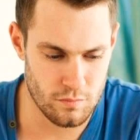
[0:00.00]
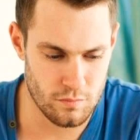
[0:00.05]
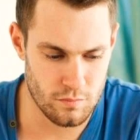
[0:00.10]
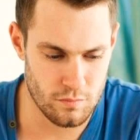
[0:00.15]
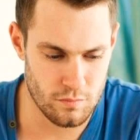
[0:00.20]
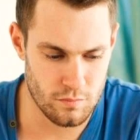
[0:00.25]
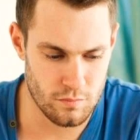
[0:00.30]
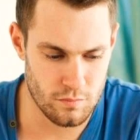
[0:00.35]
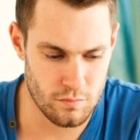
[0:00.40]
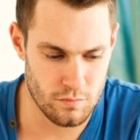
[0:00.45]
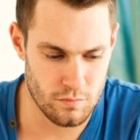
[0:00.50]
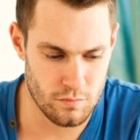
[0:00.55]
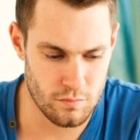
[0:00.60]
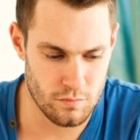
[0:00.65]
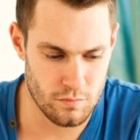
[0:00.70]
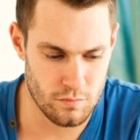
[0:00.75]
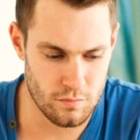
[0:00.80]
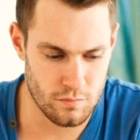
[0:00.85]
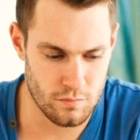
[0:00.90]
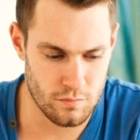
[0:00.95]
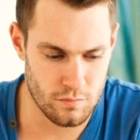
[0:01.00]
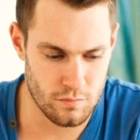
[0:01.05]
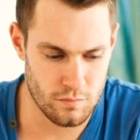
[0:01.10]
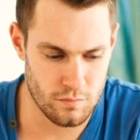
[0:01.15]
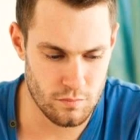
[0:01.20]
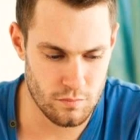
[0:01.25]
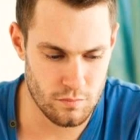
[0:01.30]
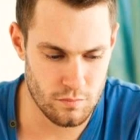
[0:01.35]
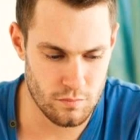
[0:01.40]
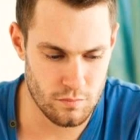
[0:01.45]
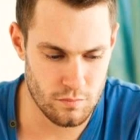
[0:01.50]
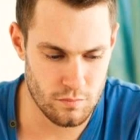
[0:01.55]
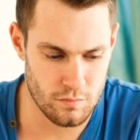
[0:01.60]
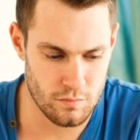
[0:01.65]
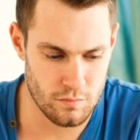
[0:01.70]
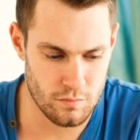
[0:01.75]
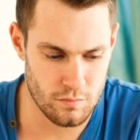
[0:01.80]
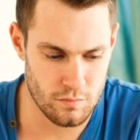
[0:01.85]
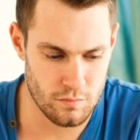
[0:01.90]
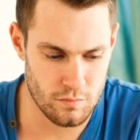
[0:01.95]

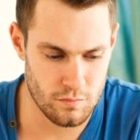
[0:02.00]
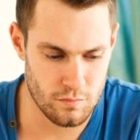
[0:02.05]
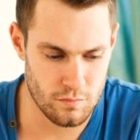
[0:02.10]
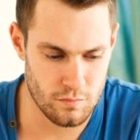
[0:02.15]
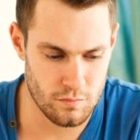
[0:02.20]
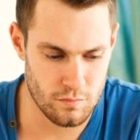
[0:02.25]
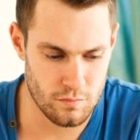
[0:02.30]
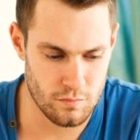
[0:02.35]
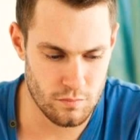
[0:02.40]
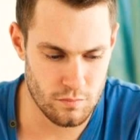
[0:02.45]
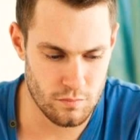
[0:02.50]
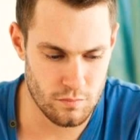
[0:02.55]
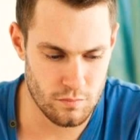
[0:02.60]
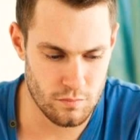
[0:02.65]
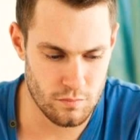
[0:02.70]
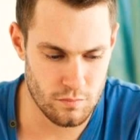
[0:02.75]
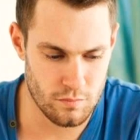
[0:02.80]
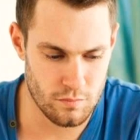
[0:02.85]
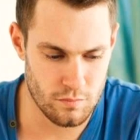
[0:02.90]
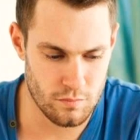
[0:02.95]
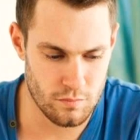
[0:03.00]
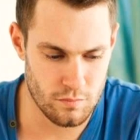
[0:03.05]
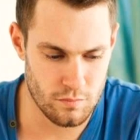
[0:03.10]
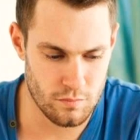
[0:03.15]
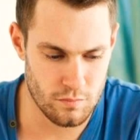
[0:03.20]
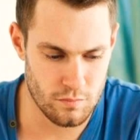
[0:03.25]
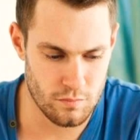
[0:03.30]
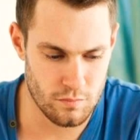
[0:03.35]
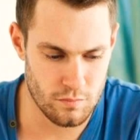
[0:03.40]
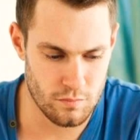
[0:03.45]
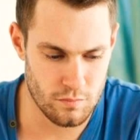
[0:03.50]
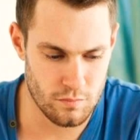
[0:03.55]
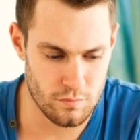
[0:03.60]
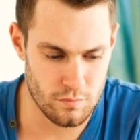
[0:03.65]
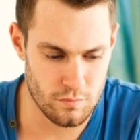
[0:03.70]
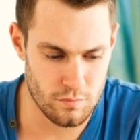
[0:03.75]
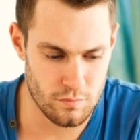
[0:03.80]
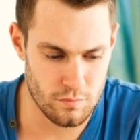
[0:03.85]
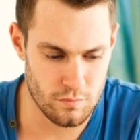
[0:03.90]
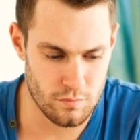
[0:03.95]

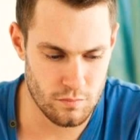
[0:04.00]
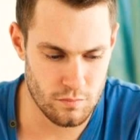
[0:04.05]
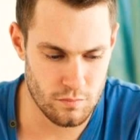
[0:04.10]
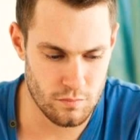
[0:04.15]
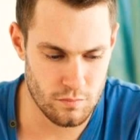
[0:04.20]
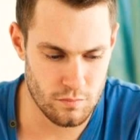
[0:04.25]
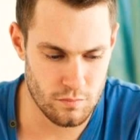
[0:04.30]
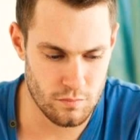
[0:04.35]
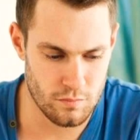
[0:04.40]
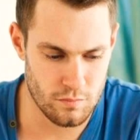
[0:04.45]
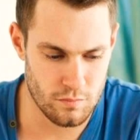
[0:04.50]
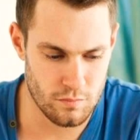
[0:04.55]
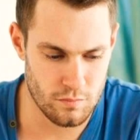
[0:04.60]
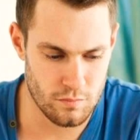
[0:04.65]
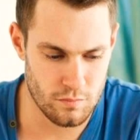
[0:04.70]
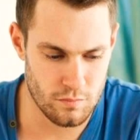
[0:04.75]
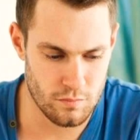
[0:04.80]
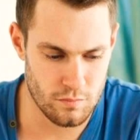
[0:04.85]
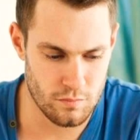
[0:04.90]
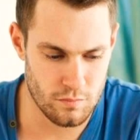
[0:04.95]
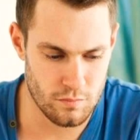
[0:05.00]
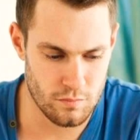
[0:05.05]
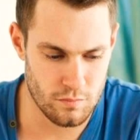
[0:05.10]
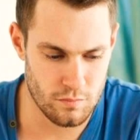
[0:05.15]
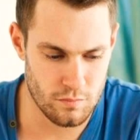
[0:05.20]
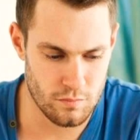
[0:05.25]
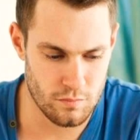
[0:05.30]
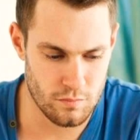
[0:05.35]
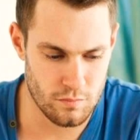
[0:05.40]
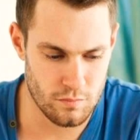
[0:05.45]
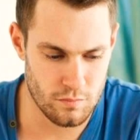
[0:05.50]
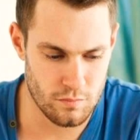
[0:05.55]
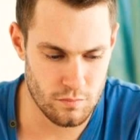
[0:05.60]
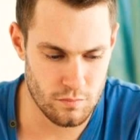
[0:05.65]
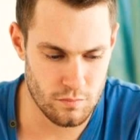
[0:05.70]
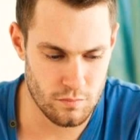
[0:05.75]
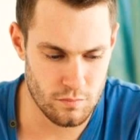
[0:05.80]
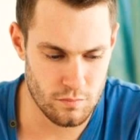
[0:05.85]
(no lip movement)